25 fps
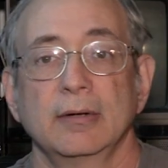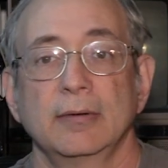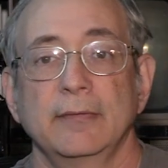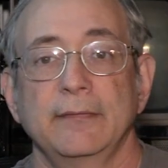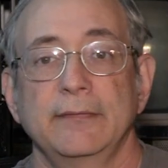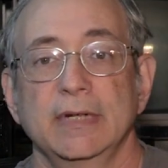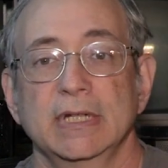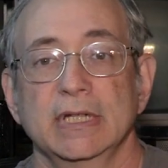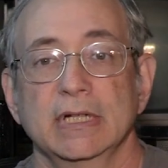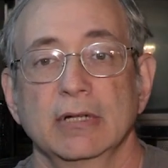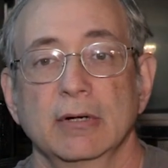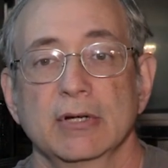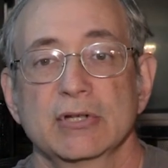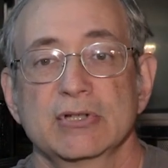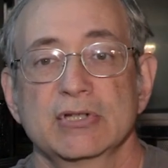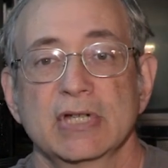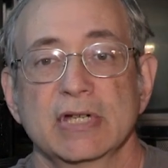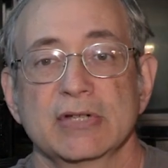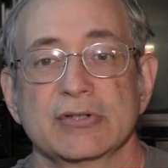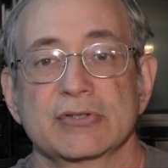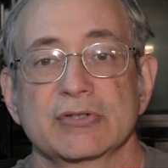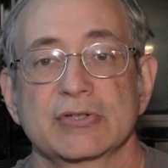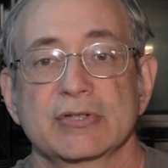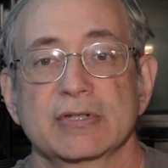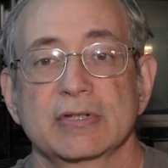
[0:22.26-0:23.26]
video
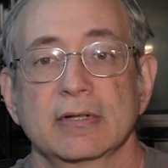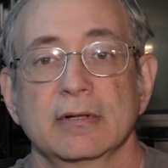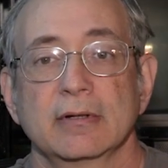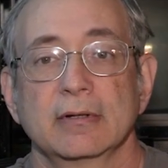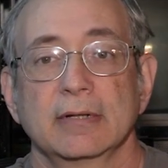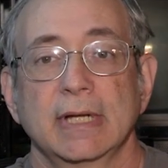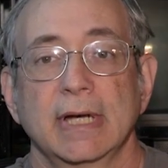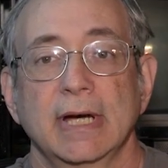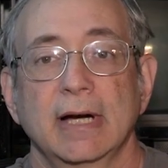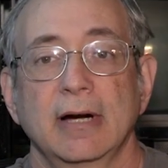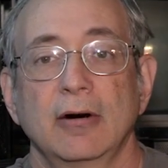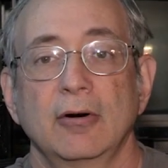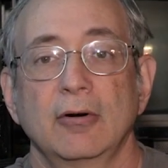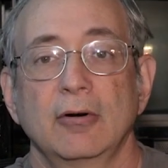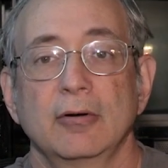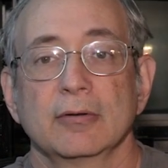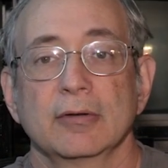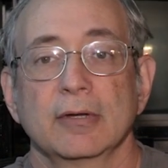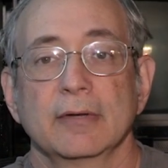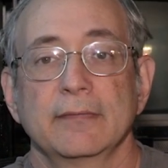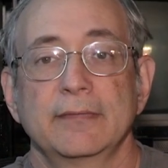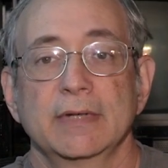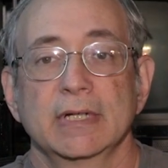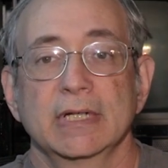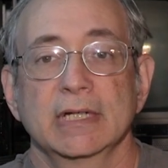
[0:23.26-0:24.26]
assists. Now,
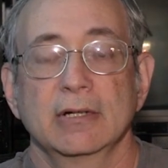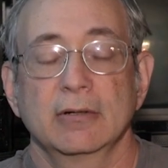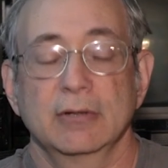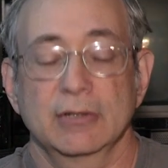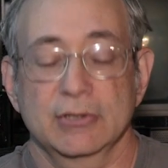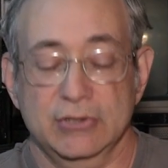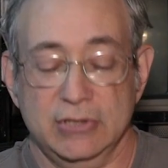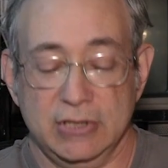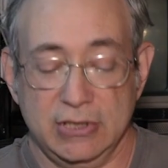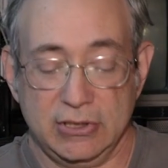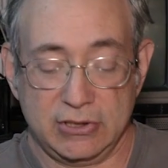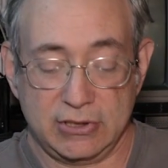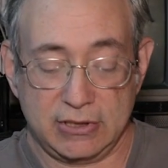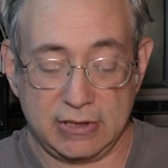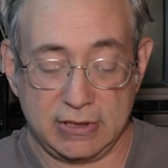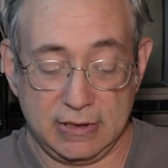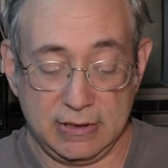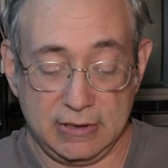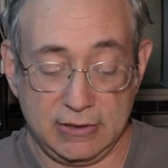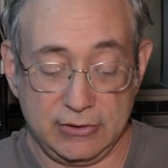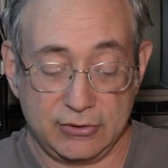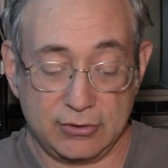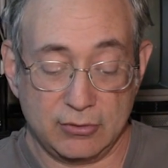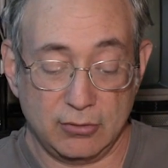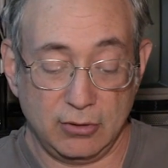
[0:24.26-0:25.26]
the video assist
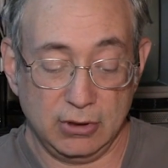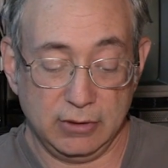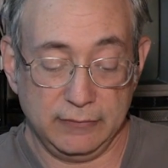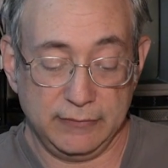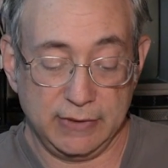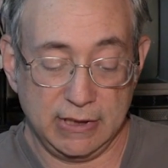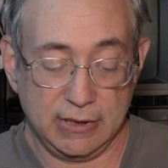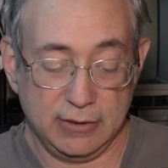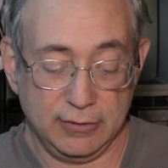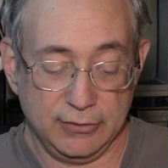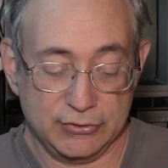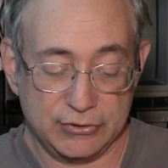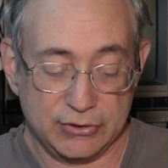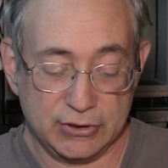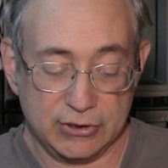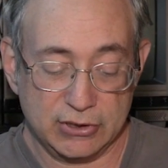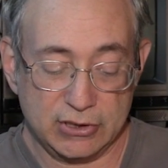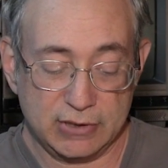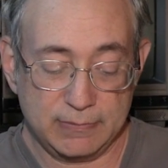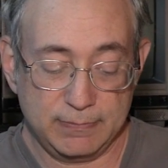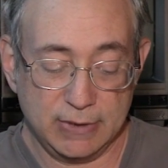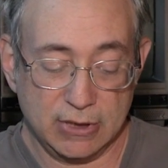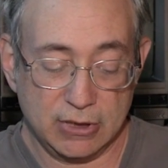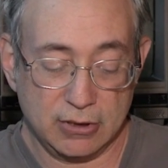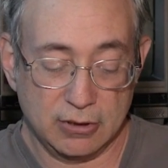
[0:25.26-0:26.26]
is called a video
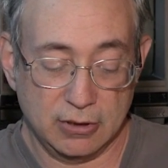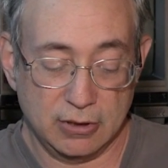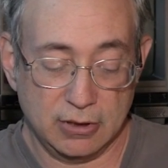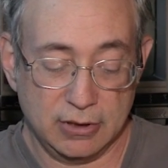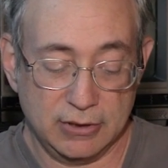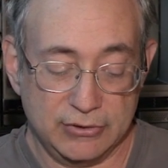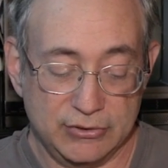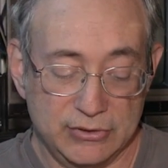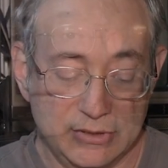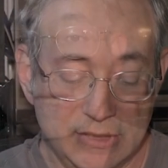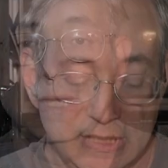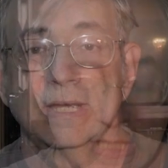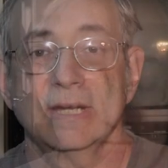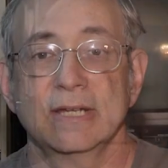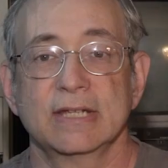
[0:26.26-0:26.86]
assist because